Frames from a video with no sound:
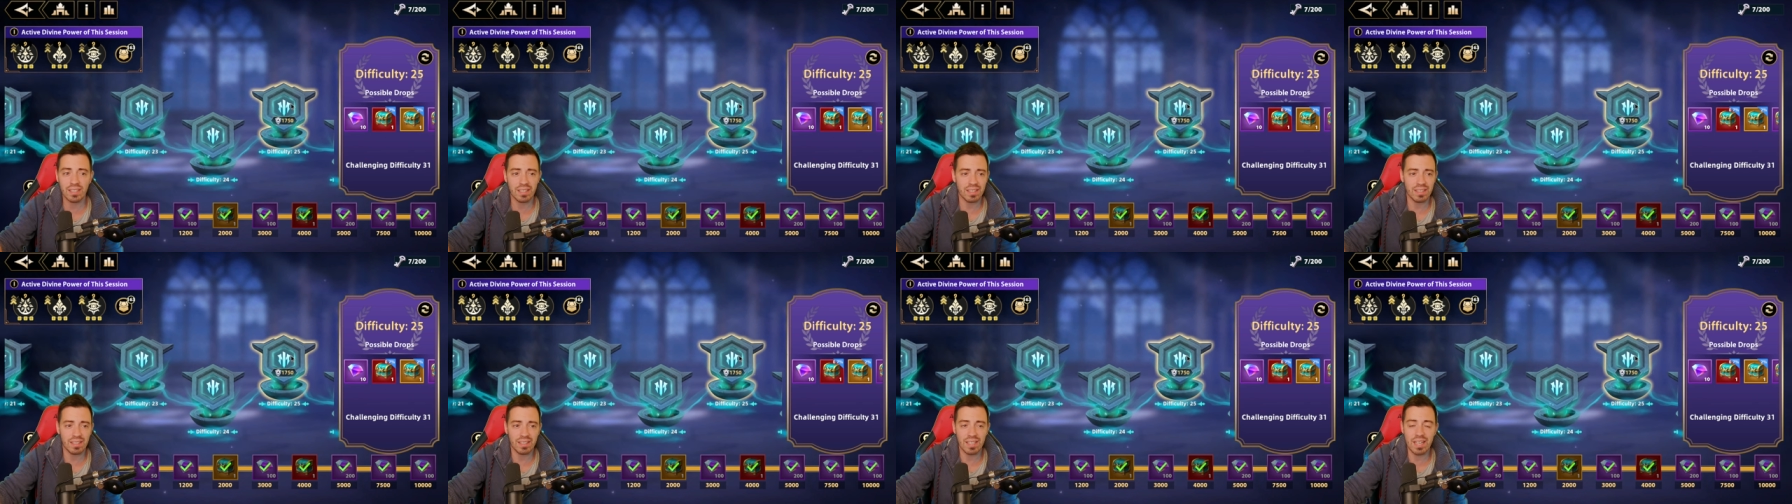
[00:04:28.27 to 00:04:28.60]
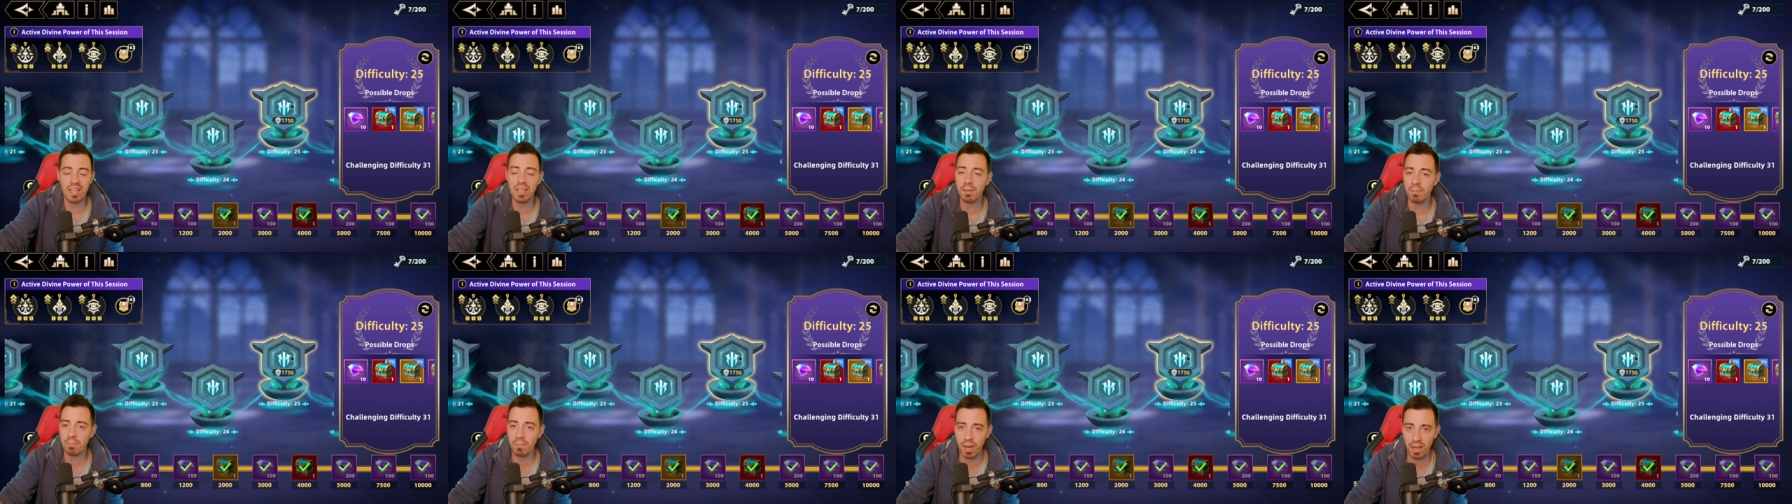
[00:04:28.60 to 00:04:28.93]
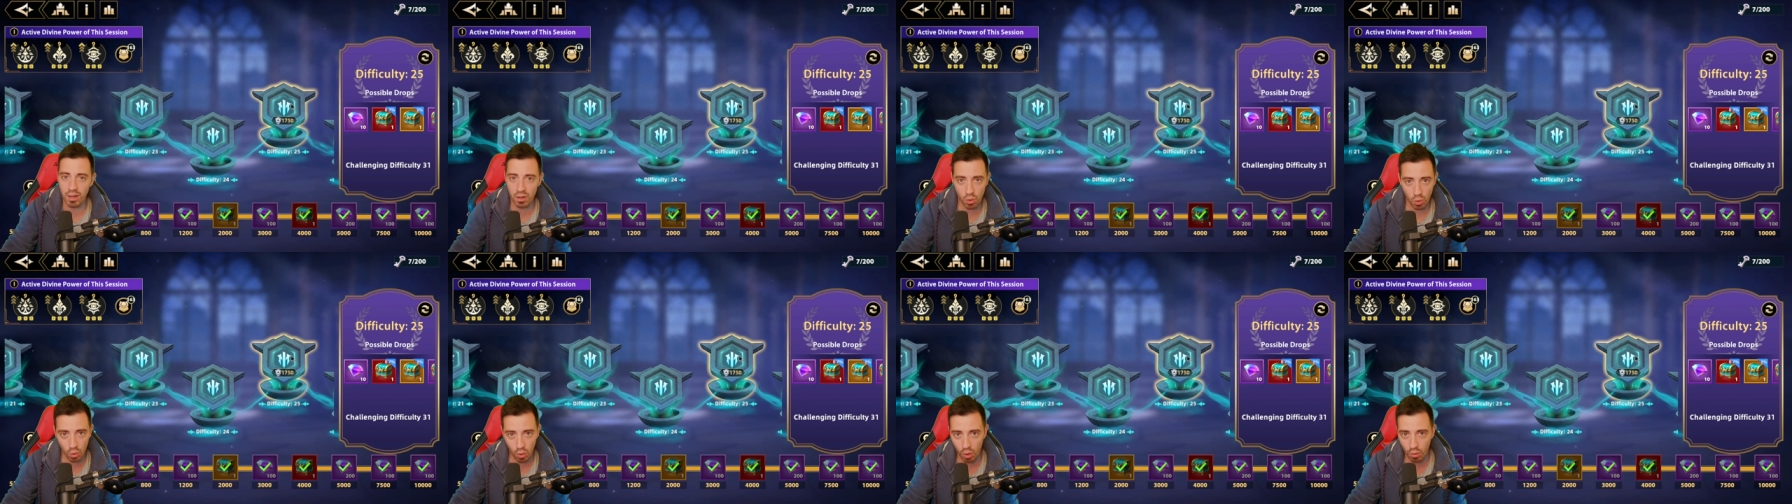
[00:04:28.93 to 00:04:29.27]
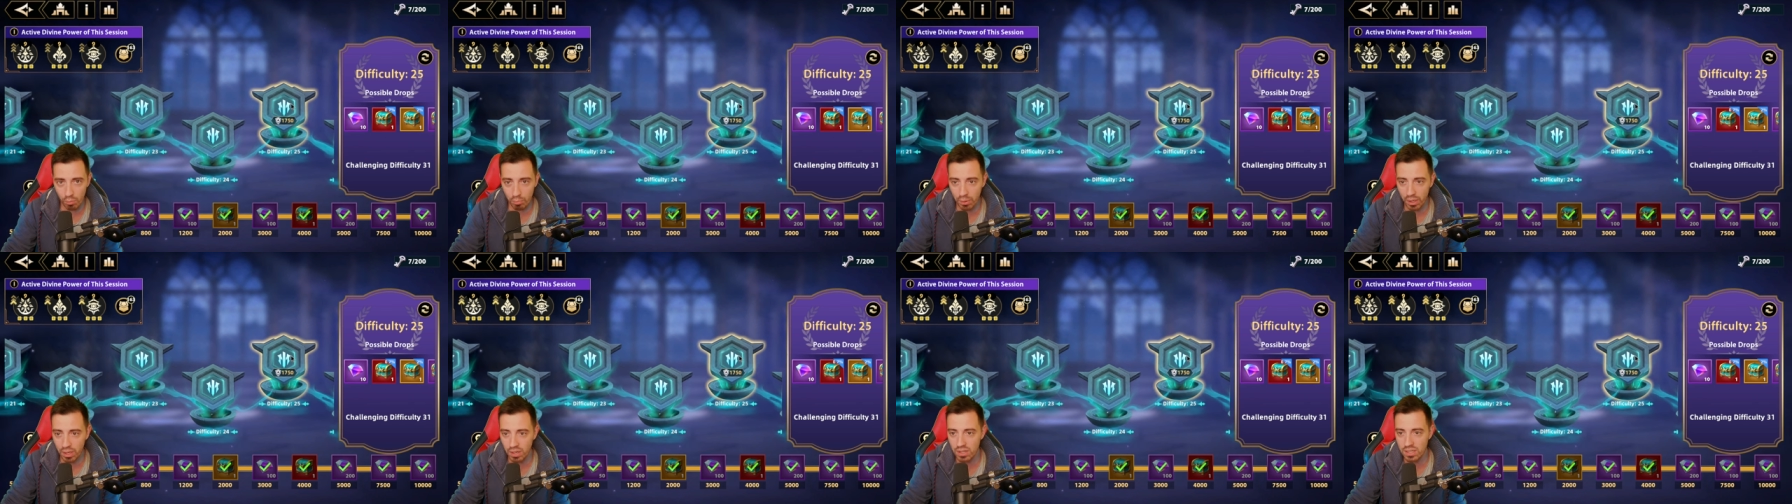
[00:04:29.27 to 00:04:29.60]
in manual
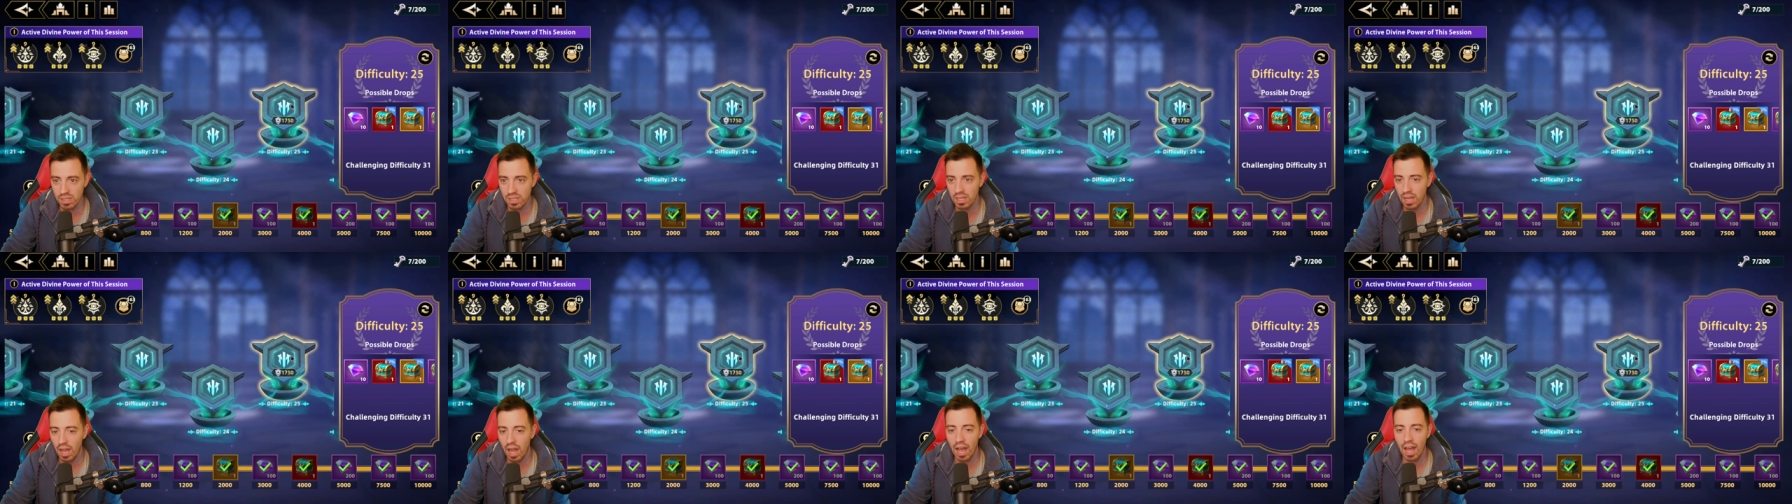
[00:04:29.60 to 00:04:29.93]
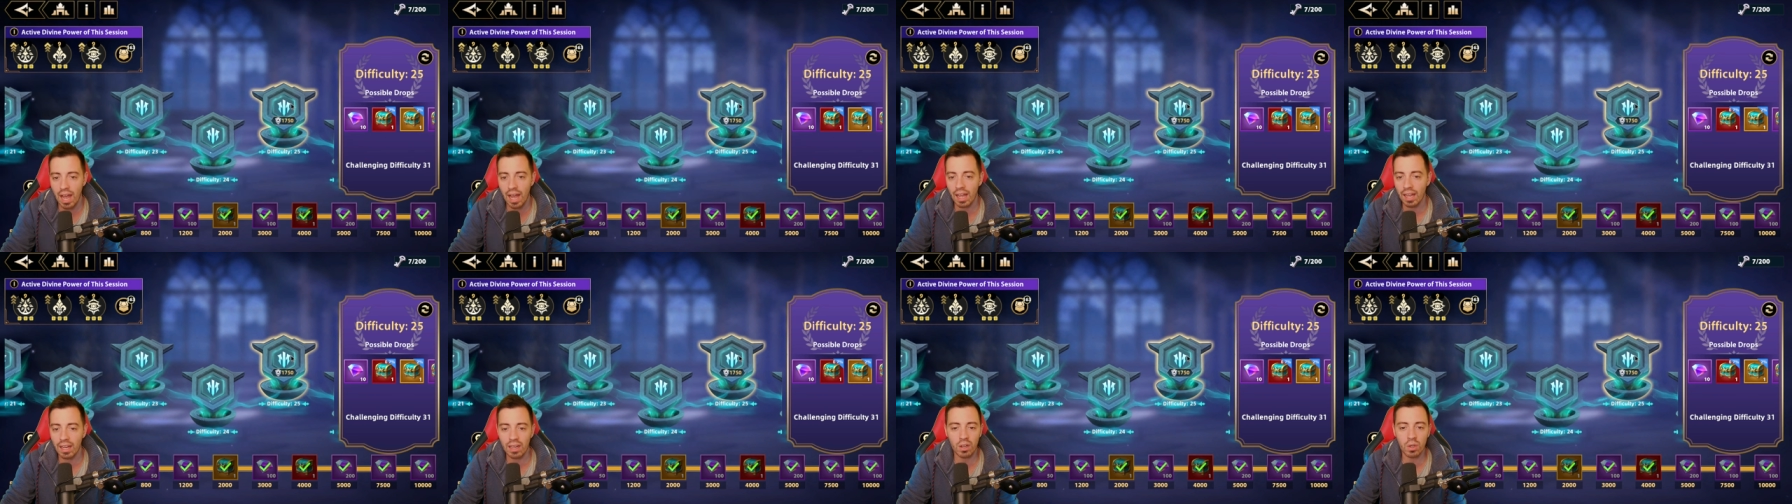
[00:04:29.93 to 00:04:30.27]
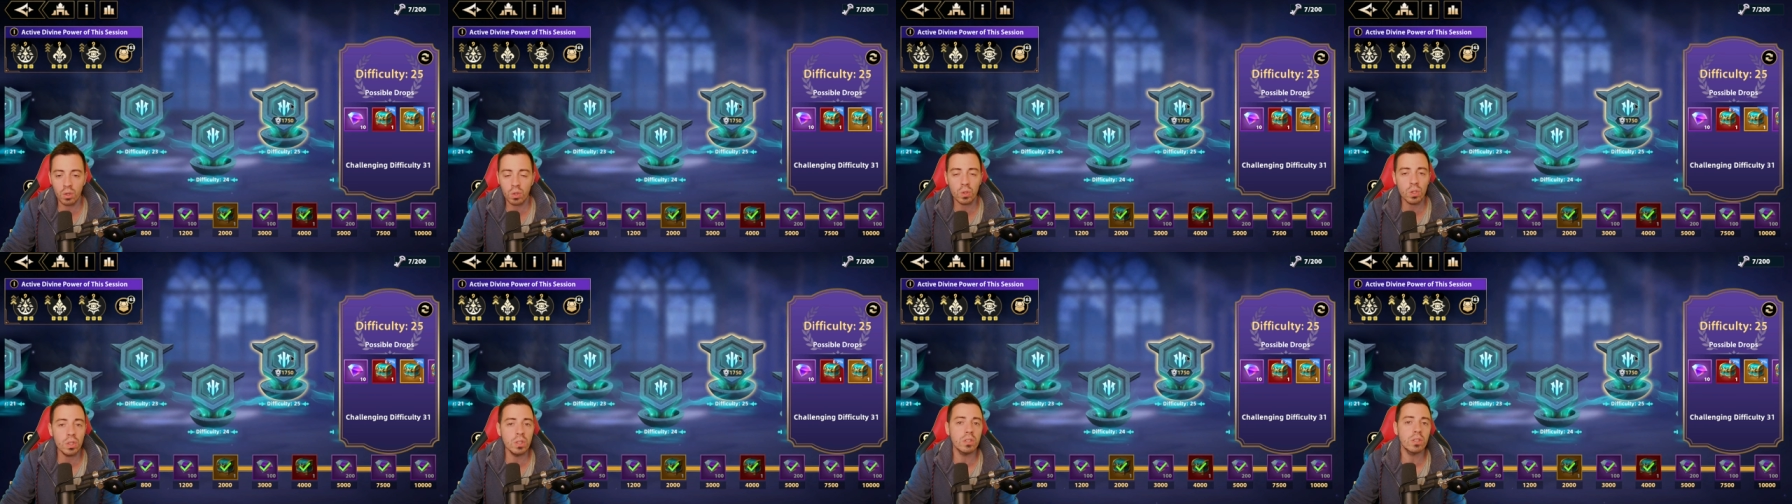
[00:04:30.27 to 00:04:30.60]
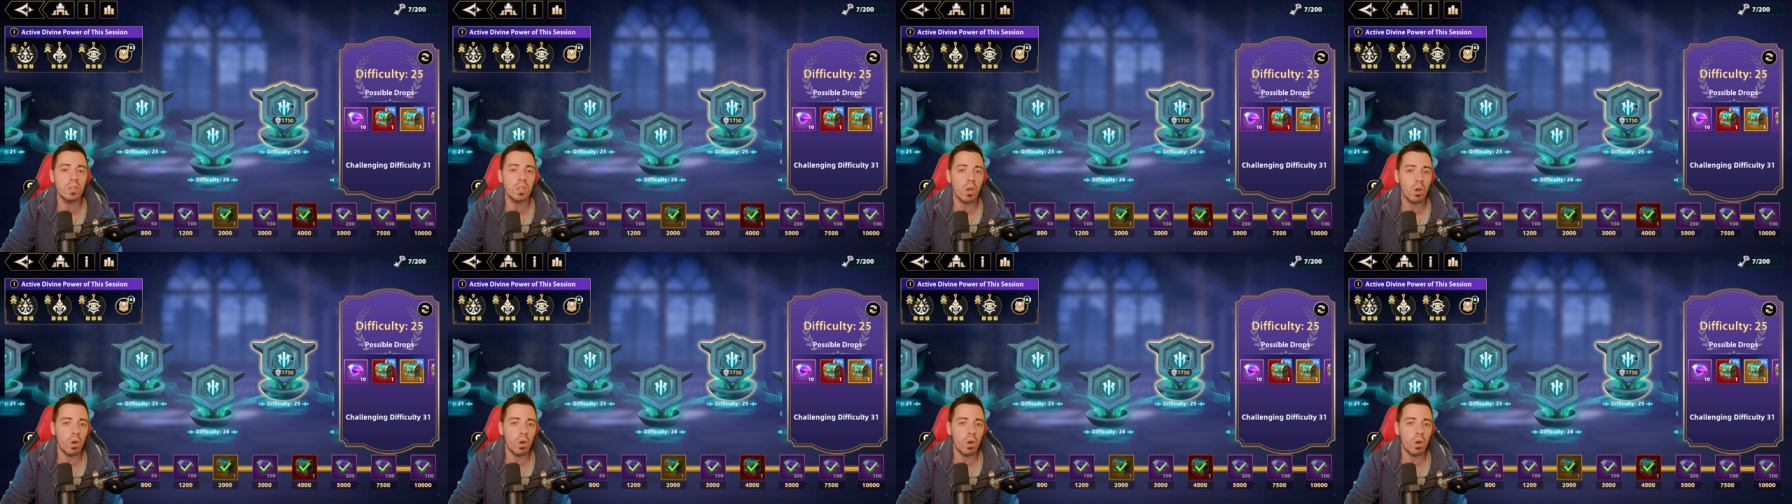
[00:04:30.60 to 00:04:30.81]
because I couldn't